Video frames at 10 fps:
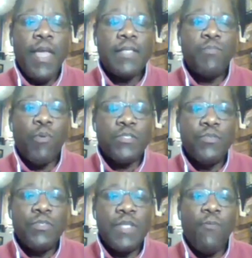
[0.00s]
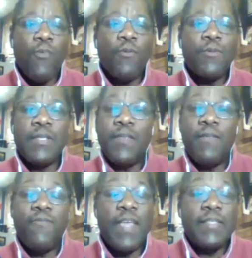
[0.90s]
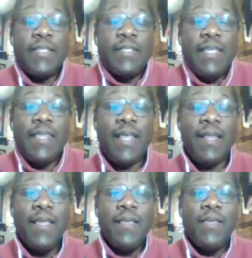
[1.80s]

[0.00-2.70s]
and Sports News Network was an entity that,